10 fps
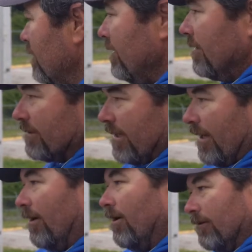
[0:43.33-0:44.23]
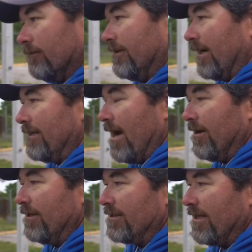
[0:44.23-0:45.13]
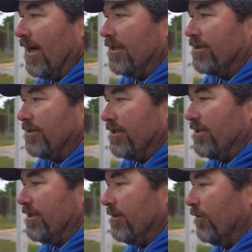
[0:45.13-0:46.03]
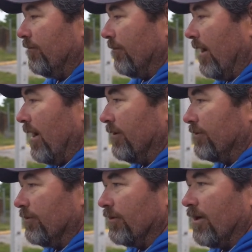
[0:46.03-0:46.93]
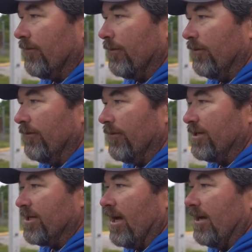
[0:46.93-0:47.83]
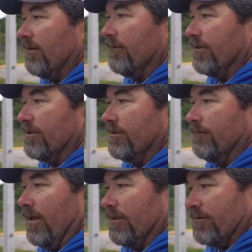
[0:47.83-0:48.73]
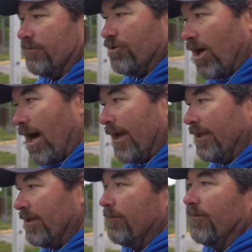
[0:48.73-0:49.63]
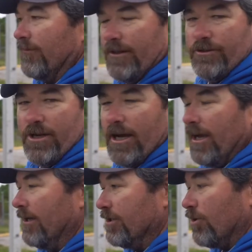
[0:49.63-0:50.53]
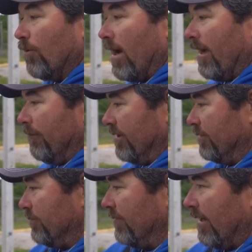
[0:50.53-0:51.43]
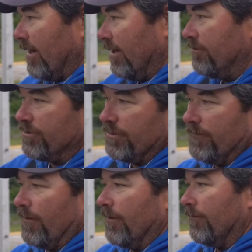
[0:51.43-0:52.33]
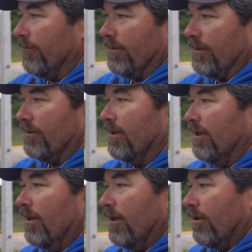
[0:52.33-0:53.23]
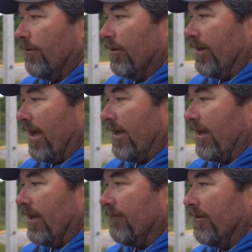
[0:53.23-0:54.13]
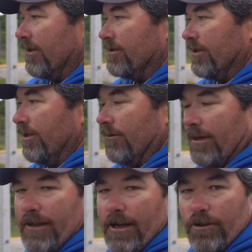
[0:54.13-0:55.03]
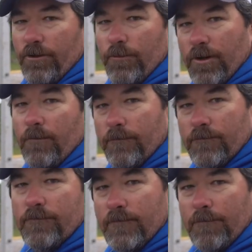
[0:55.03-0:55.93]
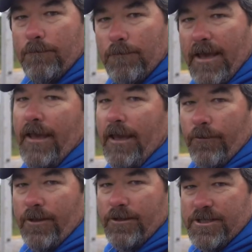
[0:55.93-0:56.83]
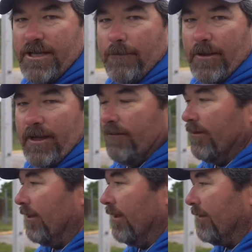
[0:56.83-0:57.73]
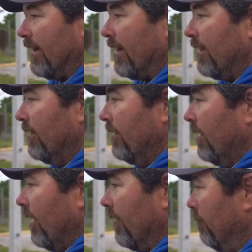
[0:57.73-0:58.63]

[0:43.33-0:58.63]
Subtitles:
It's kind of all decked out inside, so it's easy to move around. It's real comfortable to fish out of. It's dry. You keep your feet dry, and it's quiet because we've got HydroTurf all through the decking and everything, so you don't get that aluminum pinging when you're stepping and everything like that. And the